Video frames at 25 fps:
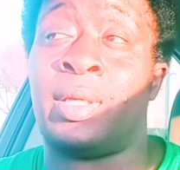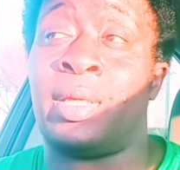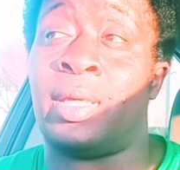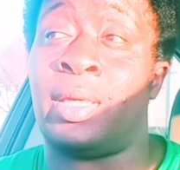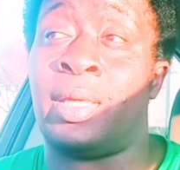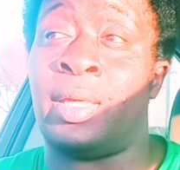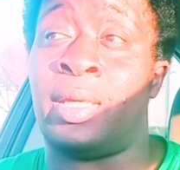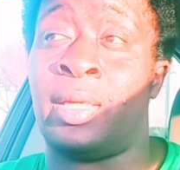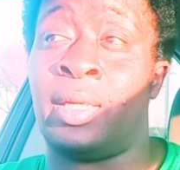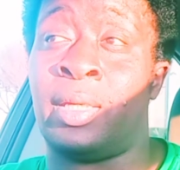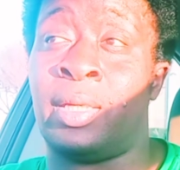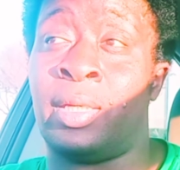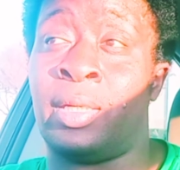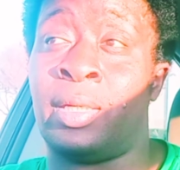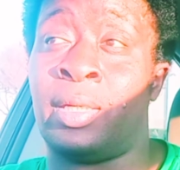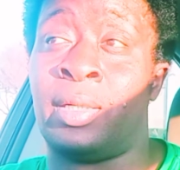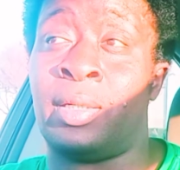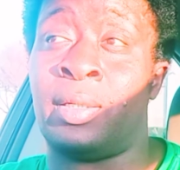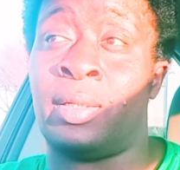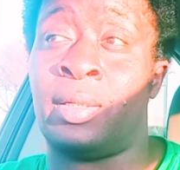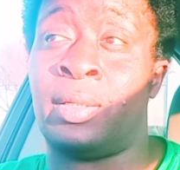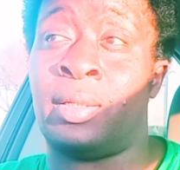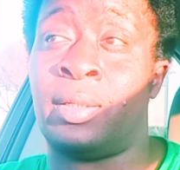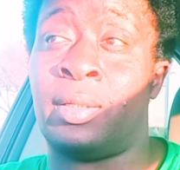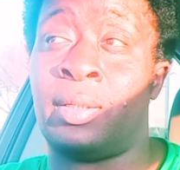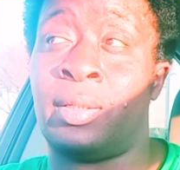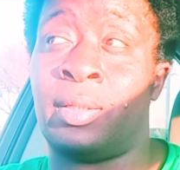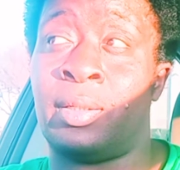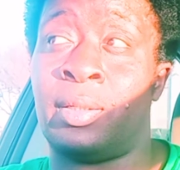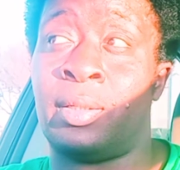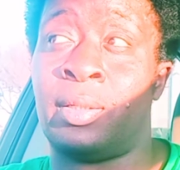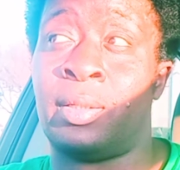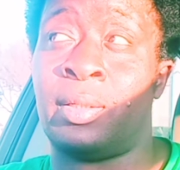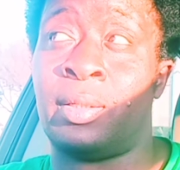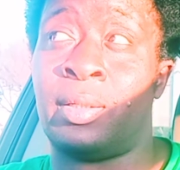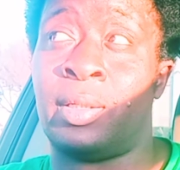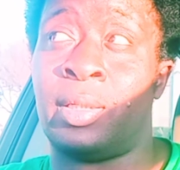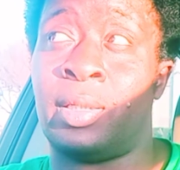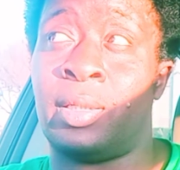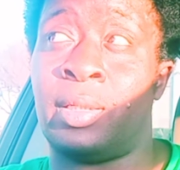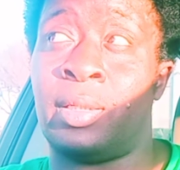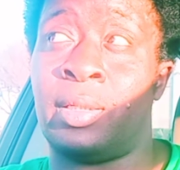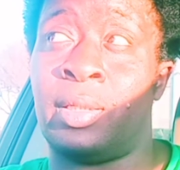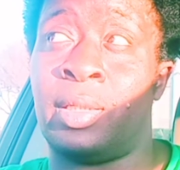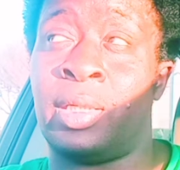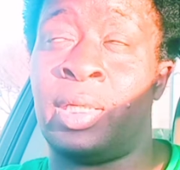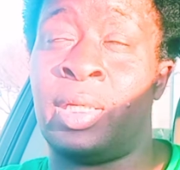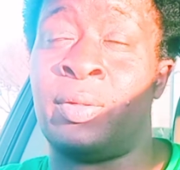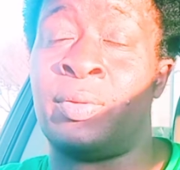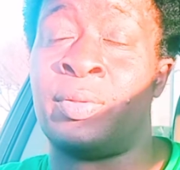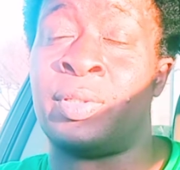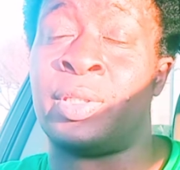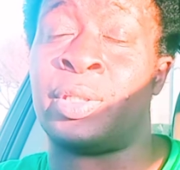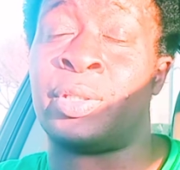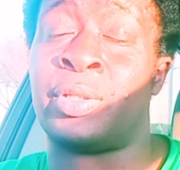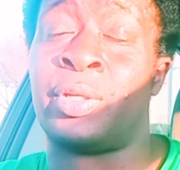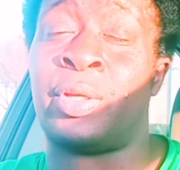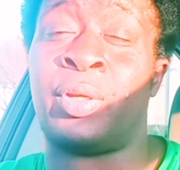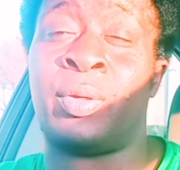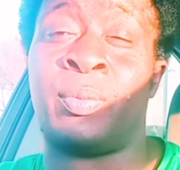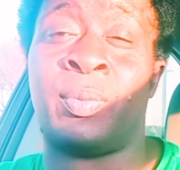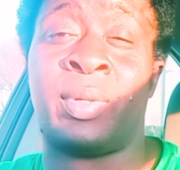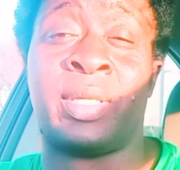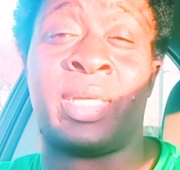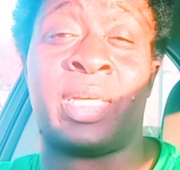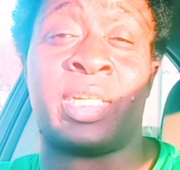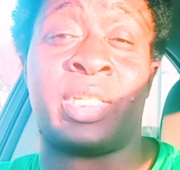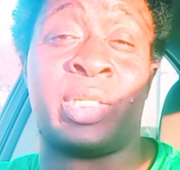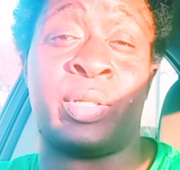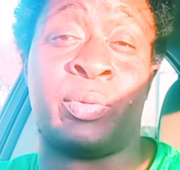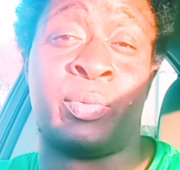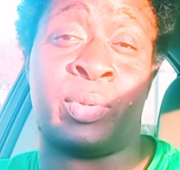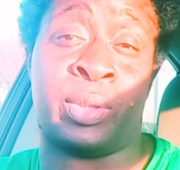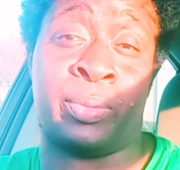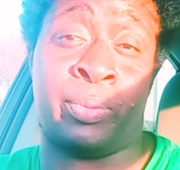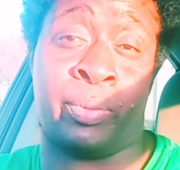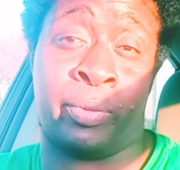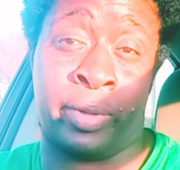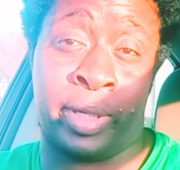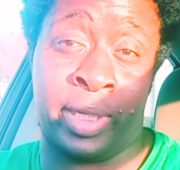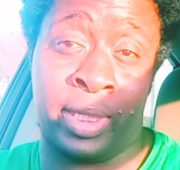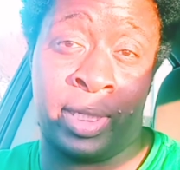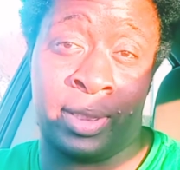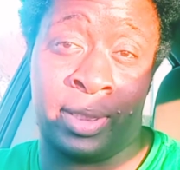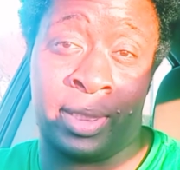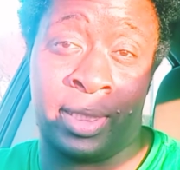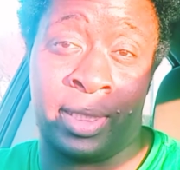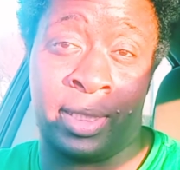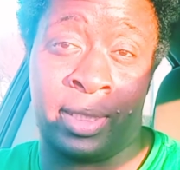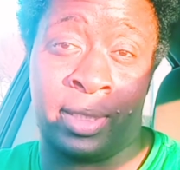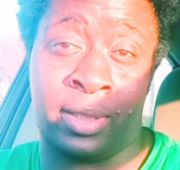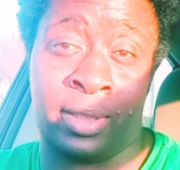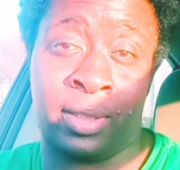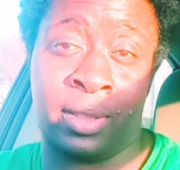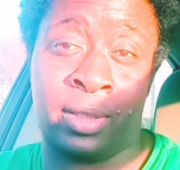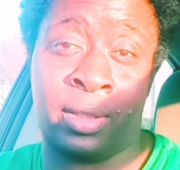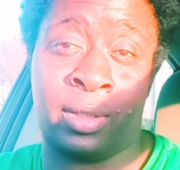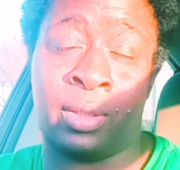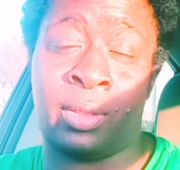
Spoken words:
And it was determined that she was brain dead.